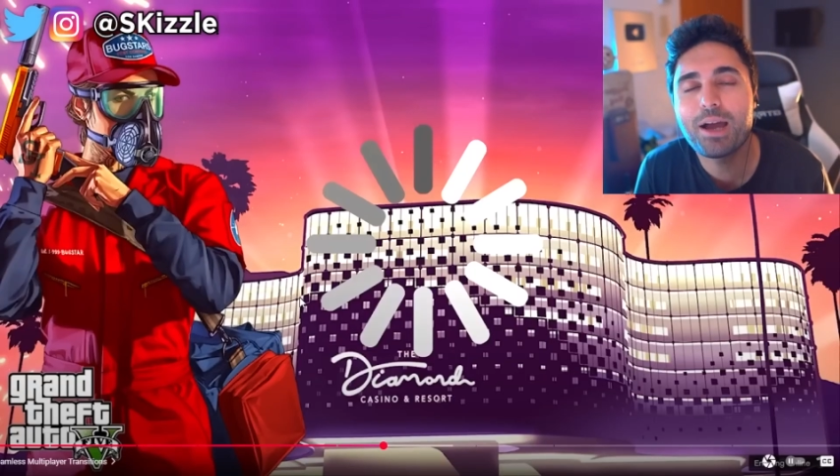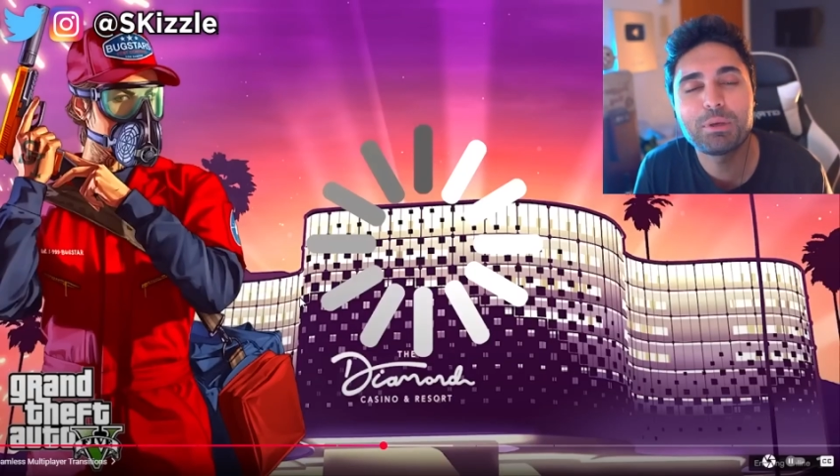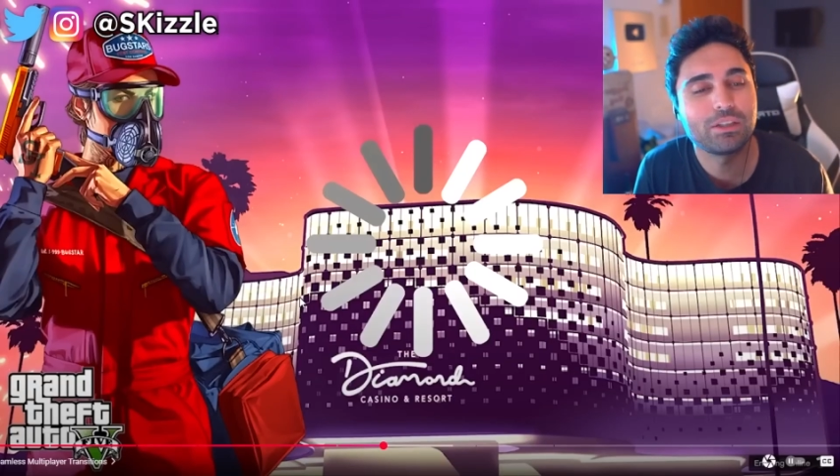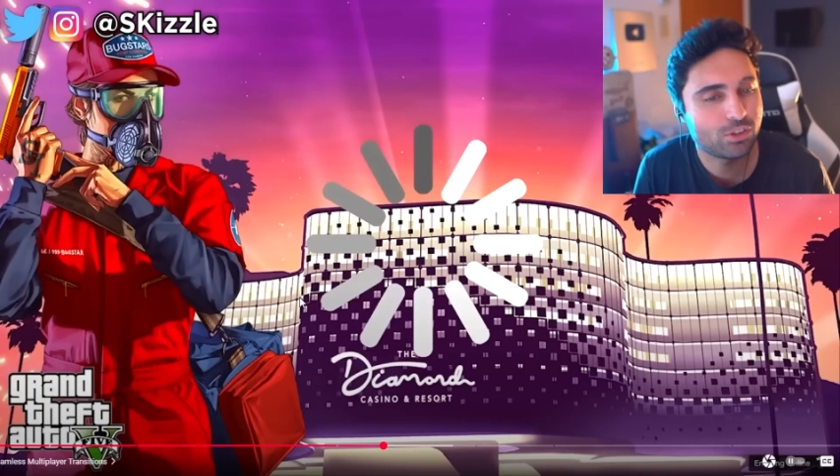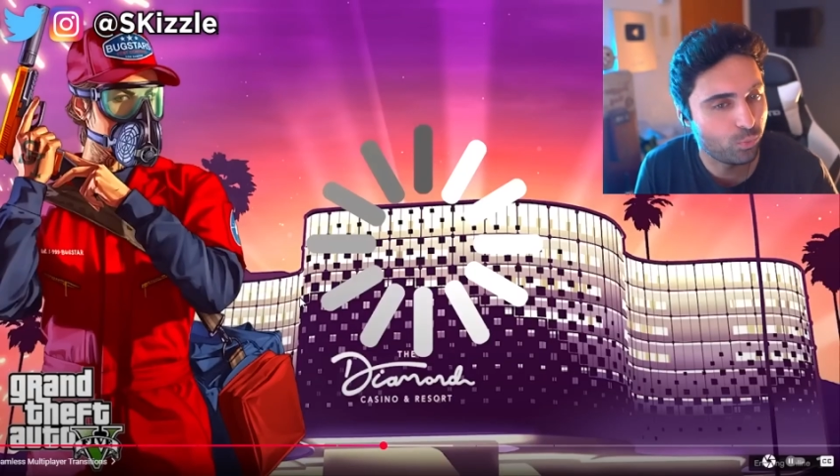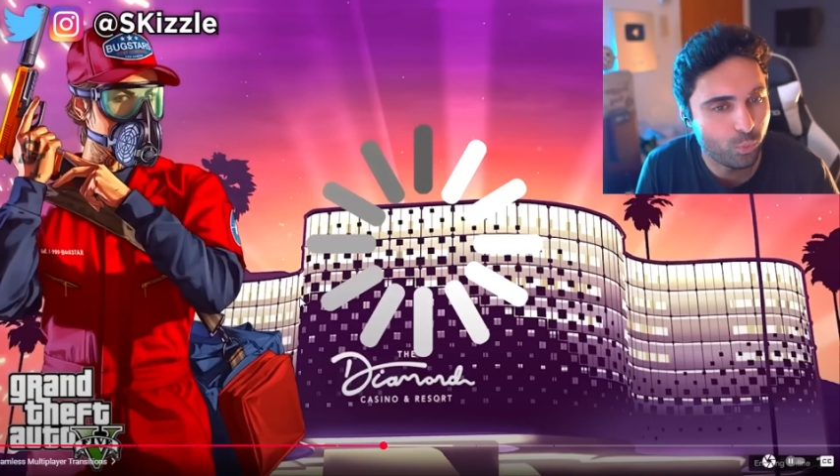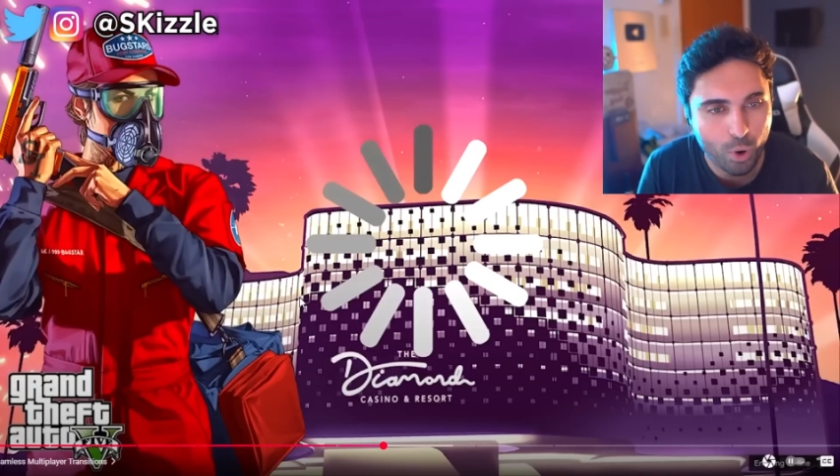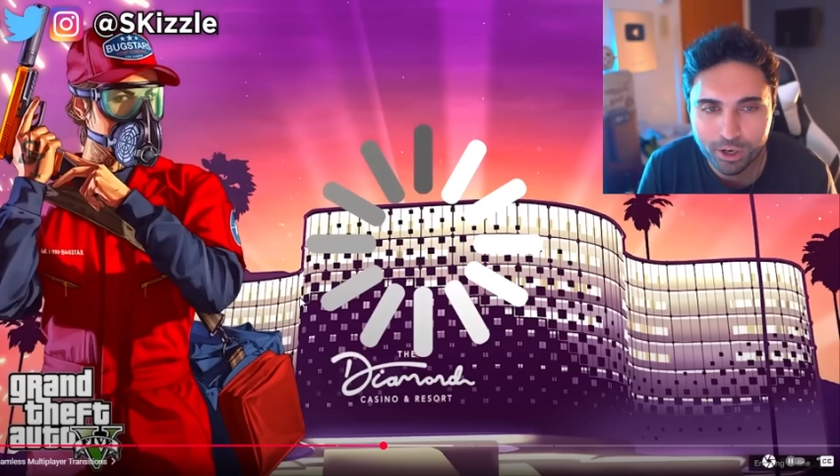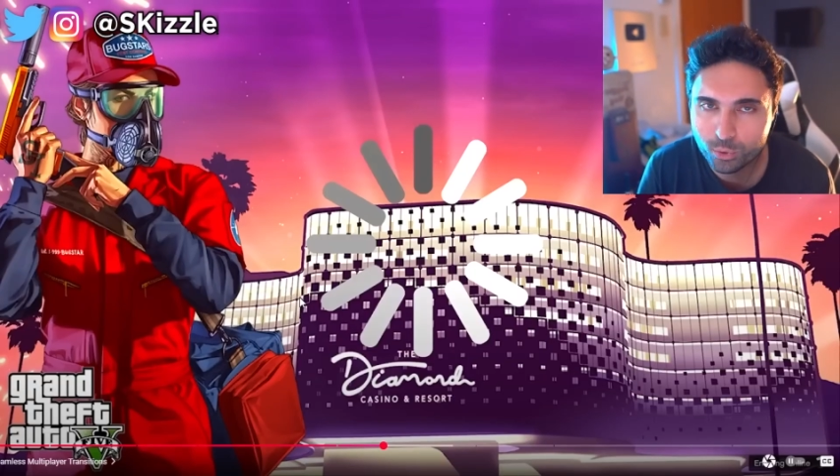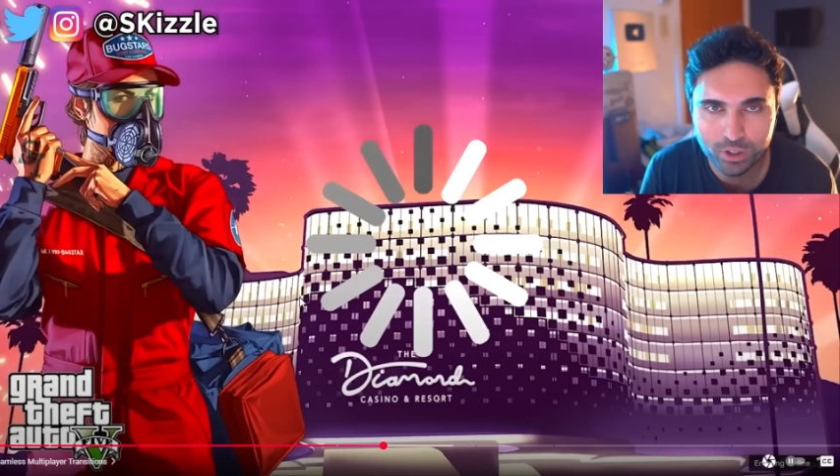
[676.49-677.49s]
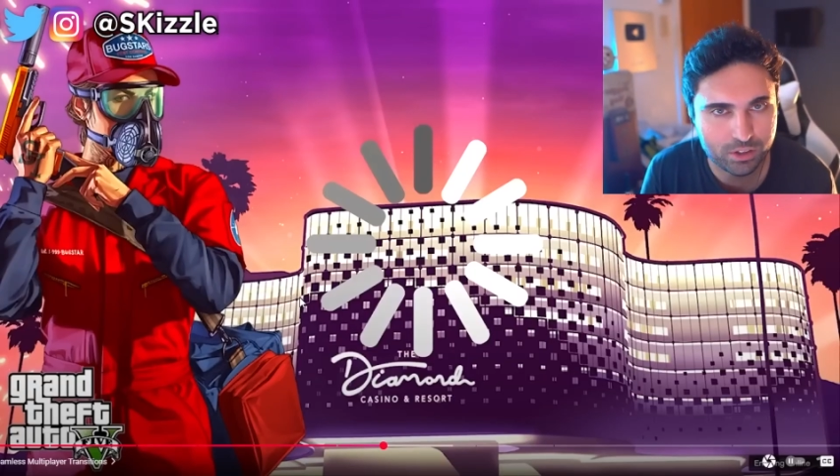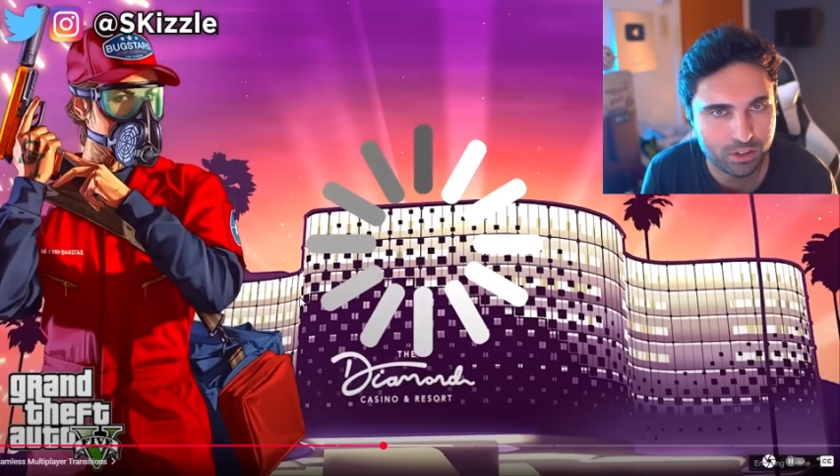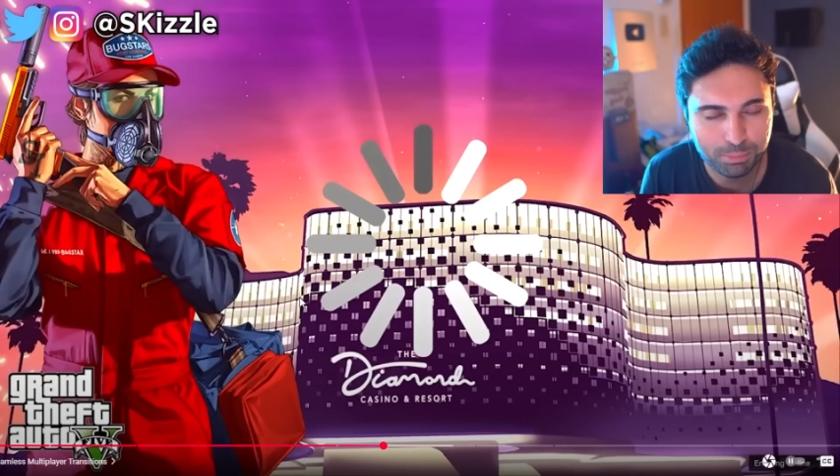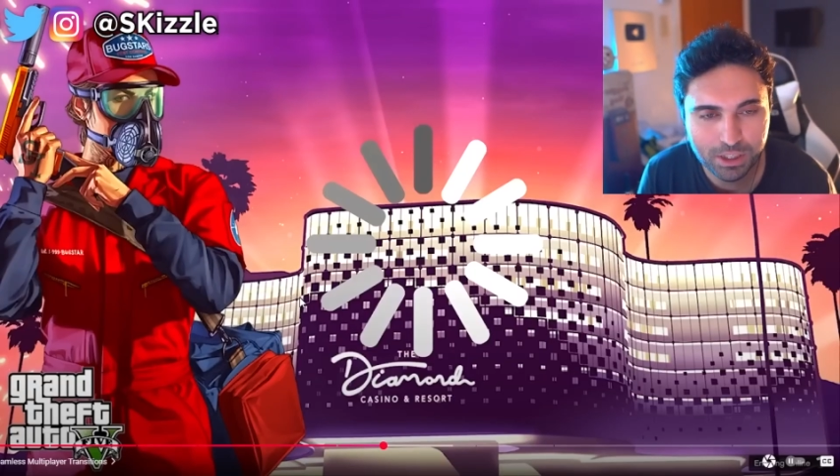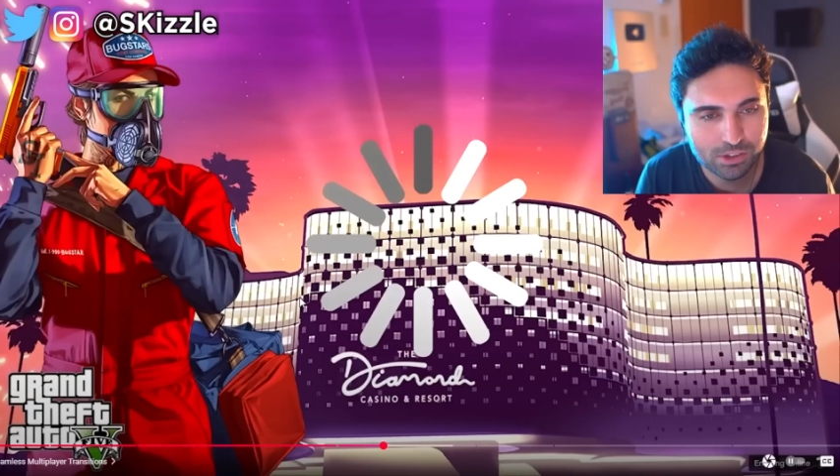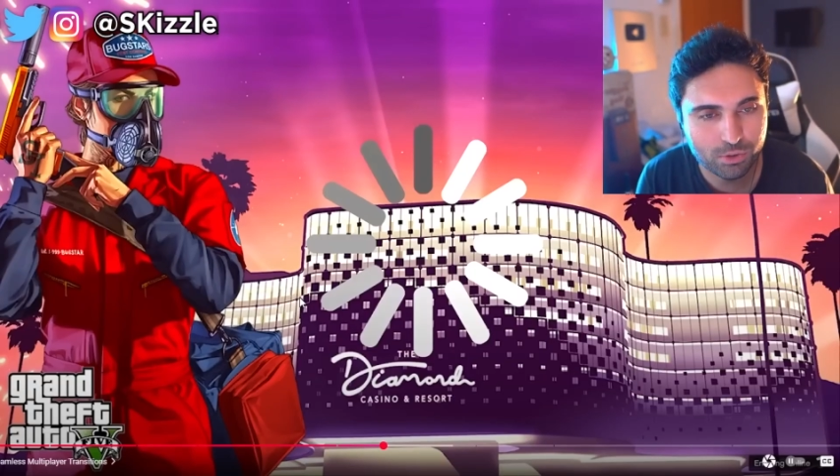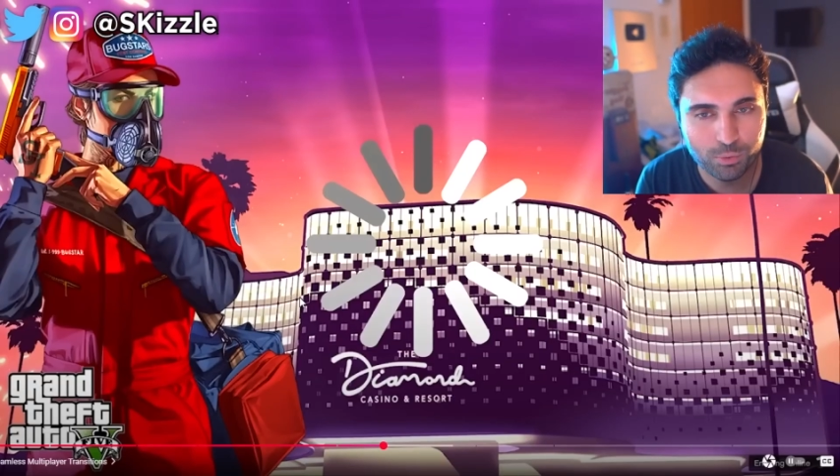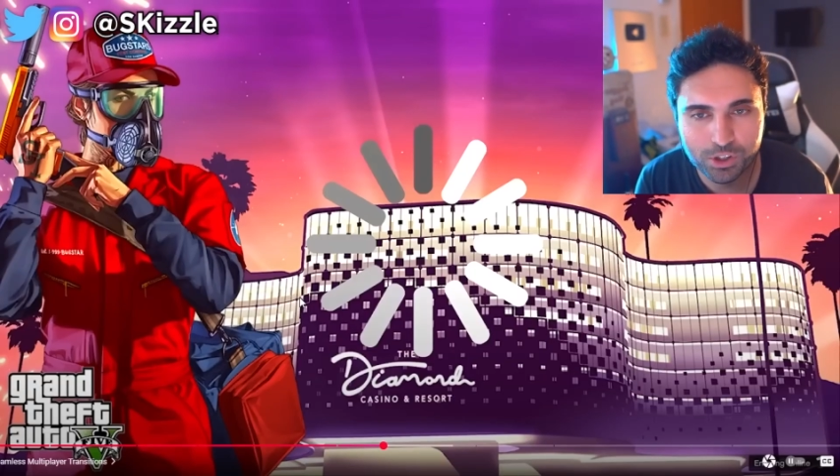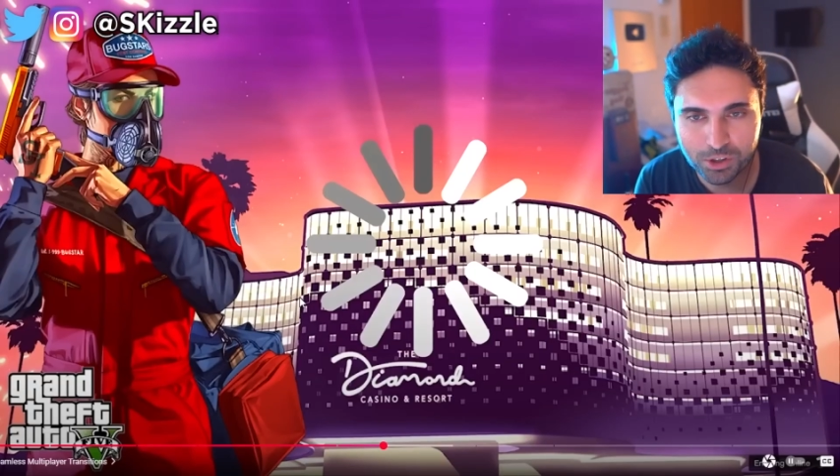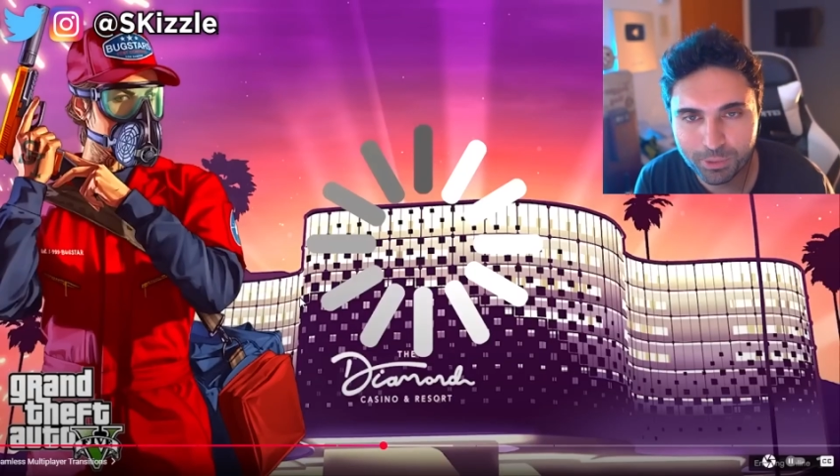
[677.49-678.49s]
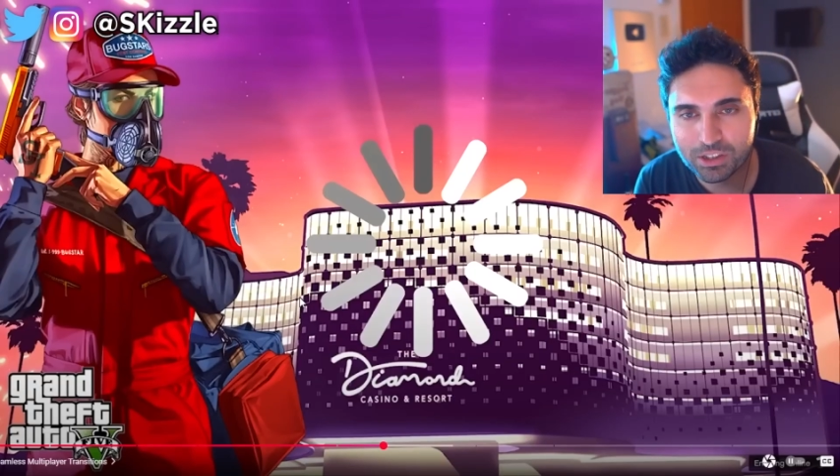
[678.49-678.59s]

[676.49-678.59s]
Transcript: I mean, it's way quicker than the PS3 version,